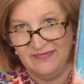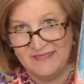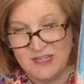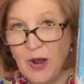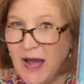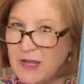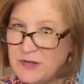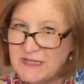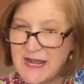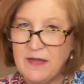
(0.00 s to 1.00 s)
So how, you
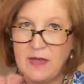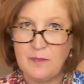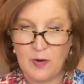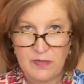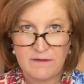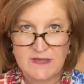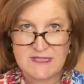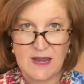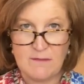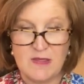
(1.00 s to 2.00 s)
see how they both have the
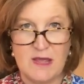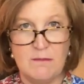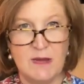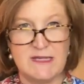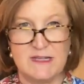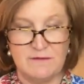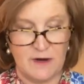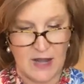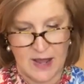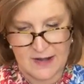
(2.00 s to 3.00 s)
same theme but
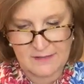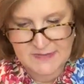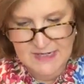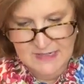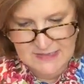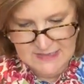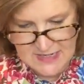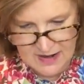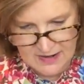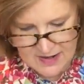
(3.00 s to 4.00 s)
different items
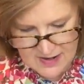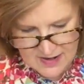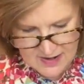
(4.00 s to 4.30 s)
inside?